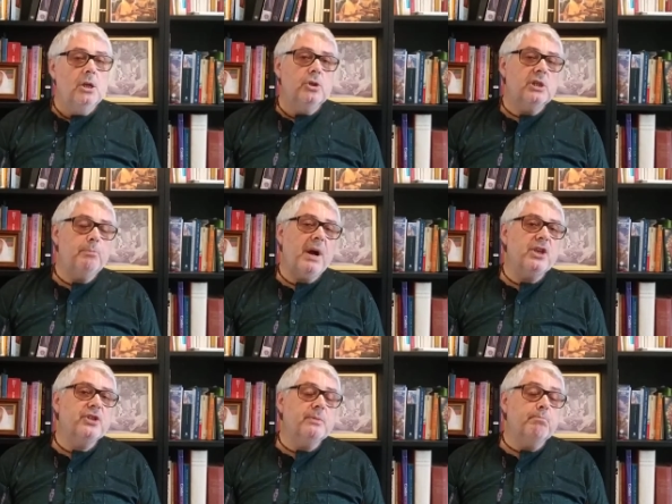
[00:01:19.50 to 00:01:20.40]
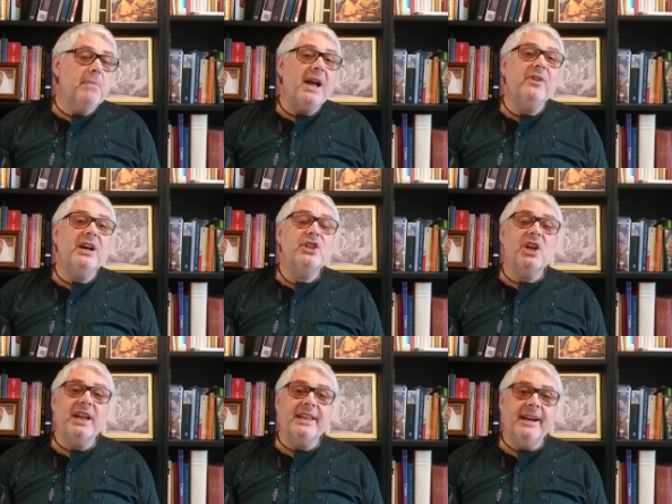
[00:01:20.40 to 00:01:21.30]
Shripad
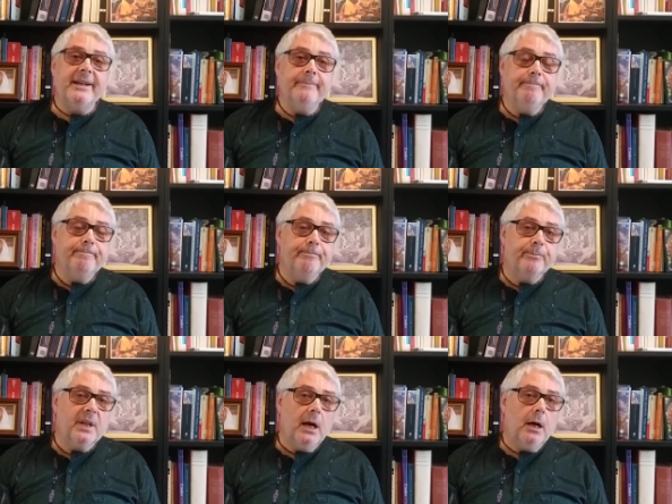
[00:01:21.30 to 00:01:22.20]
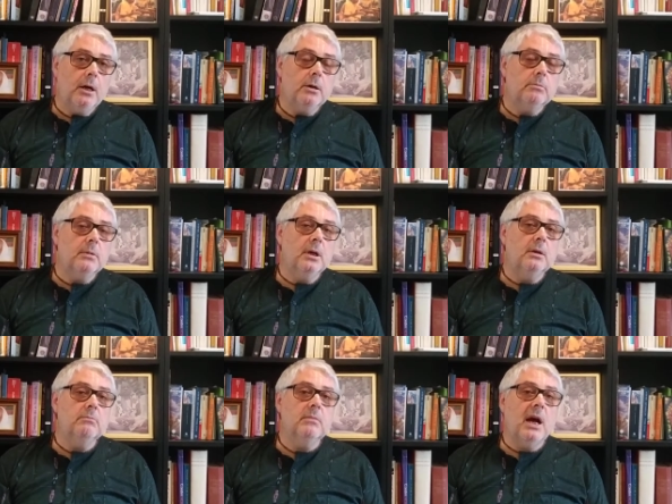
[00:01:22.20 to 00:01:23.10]
Madhvacharya, or
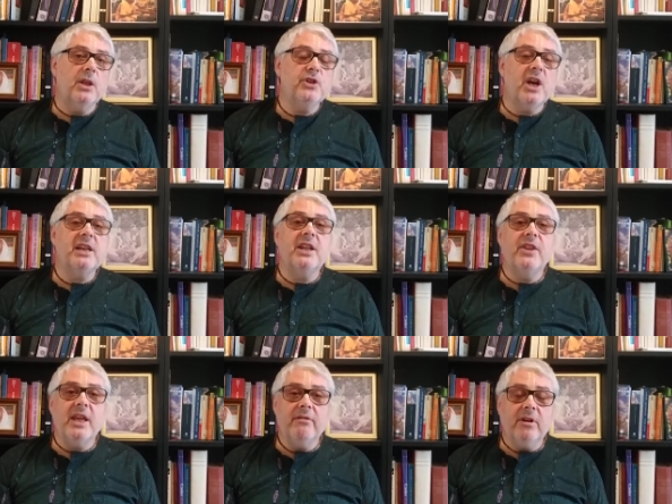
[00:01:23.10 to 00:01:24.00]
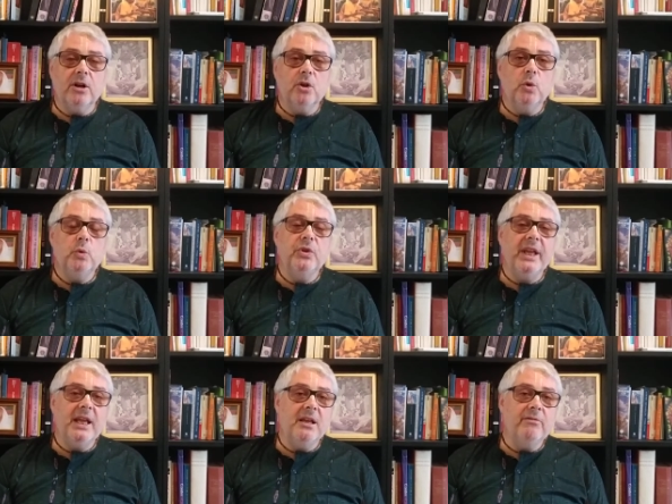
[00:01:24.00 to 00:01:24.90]
um, Acharya Dev, or Guru
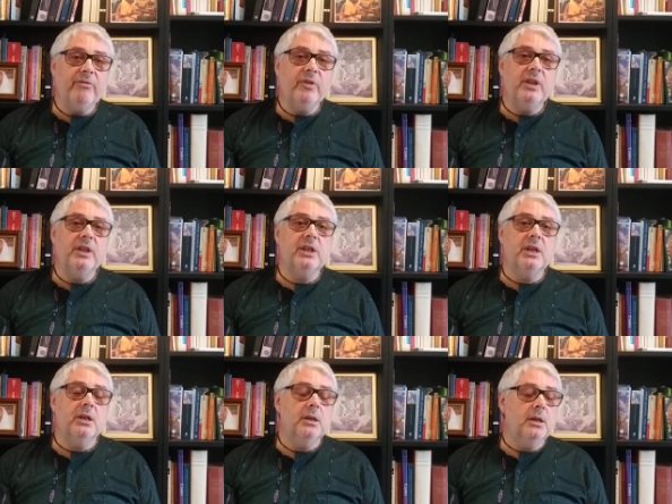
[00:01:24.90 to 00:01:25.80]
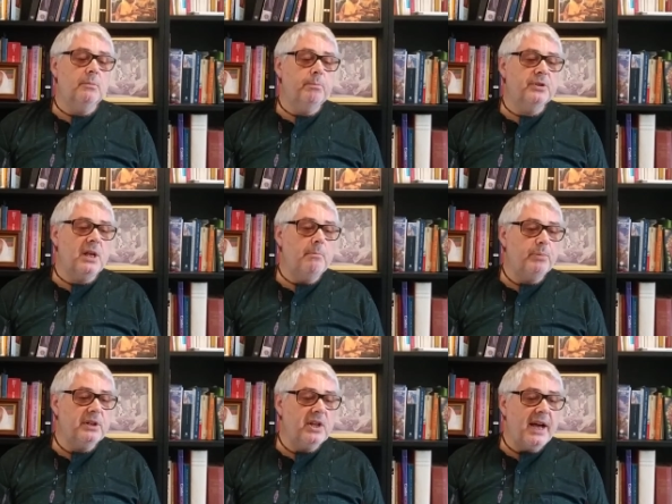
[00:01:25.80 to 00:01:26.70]
Dev in the uh,
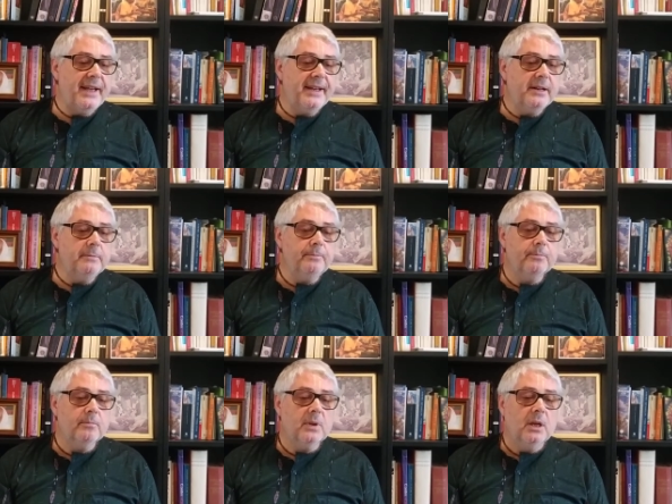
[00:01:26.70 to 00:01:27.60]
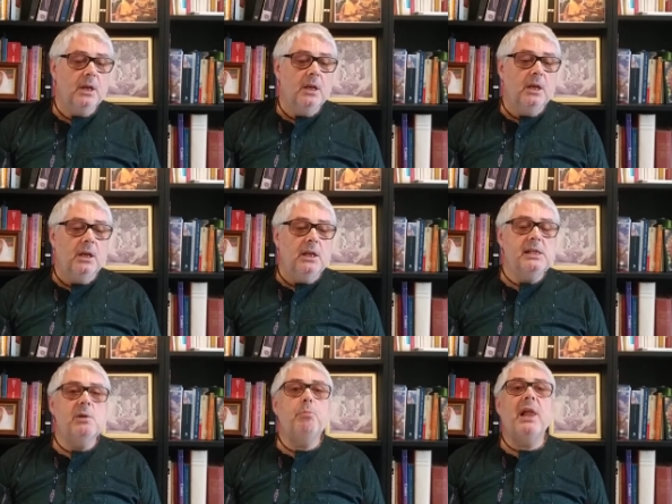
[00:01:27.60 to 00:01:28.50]
Sampradaya,
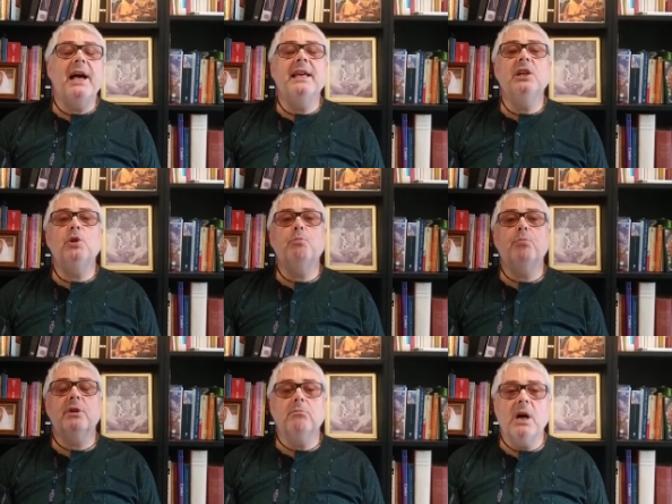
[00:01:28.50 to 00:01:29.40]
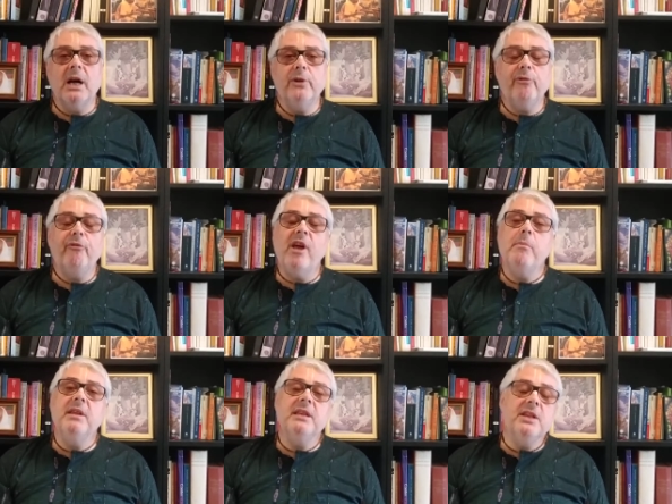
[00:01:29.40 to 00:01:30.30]
is applying to Brahman a
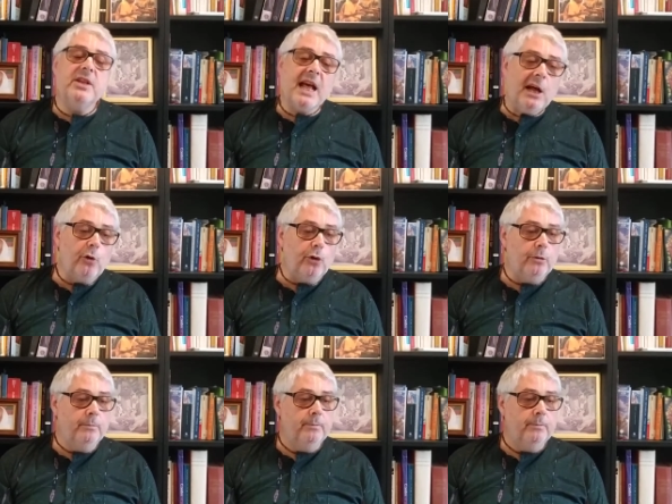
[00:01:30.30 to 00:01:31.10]
feminine noun.